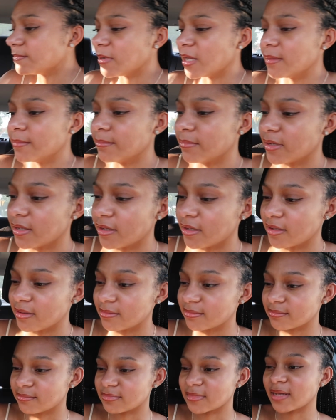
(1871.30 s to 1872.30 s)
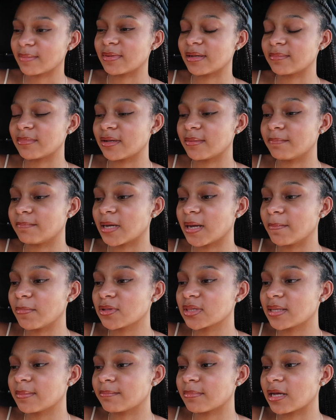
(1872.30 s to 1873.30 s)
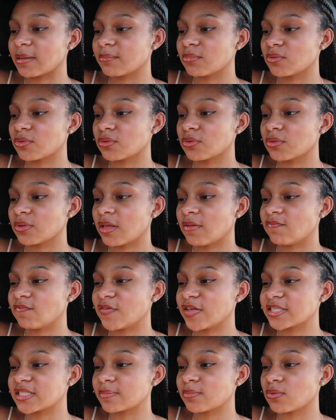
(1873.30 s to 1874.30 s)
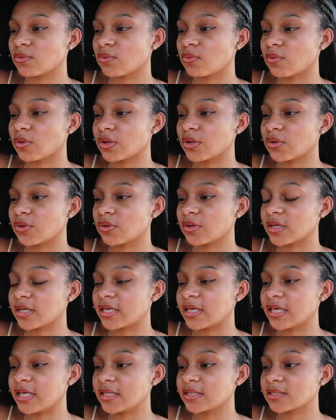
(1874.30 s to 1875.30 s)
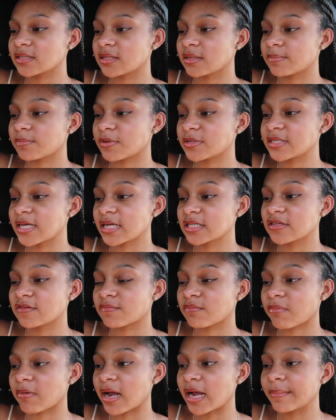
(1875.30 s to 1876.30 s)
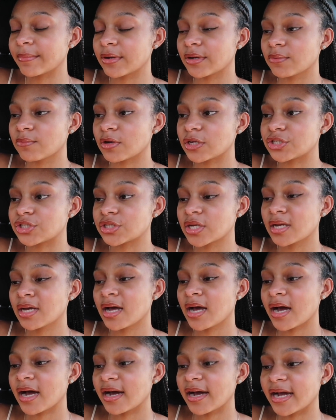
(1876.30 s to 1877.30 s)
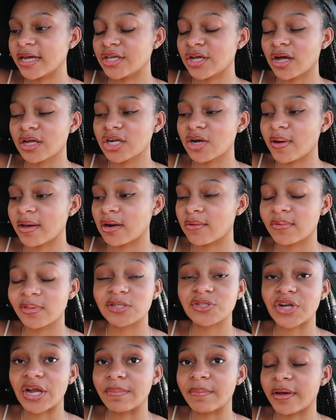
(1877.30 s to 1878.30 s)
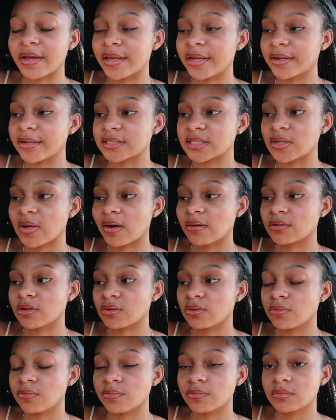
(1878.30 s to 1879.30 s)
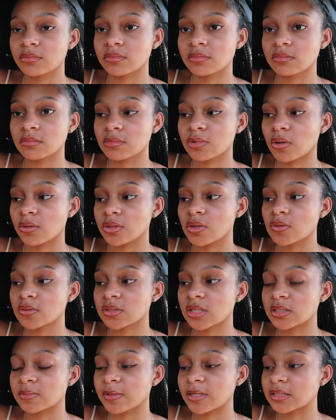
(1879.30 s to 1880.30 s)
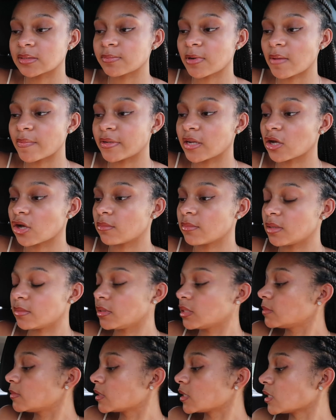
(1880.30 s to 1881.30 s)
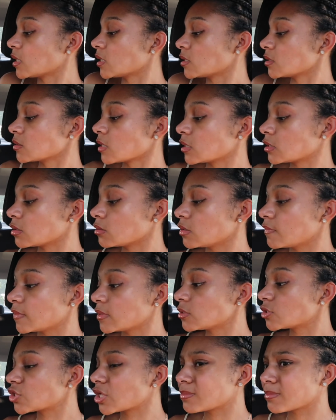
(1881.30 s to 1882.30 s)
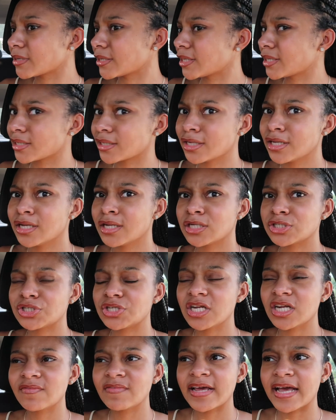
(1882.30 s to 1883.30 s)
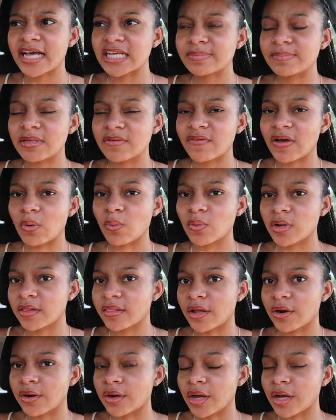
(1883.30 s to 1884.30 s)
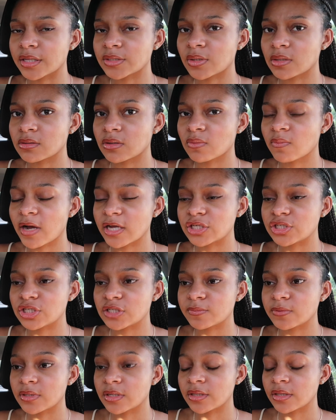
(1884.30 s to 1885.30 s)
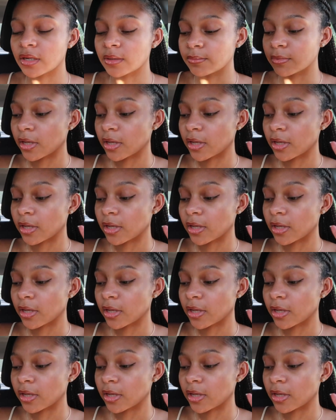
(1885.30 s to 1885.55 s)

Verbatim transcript: Bum Bum, not Bum Bum, Bumble and Bumble Invisible Oil Heat Protective Primer, which uh, y'all know I don't really straighten my hair, so I don't know who gonna use this, but it's probably not gonna be me because I don't even trim my hair. She didn't even ask me if I wanted that or not, so I don't know why she just put it in there.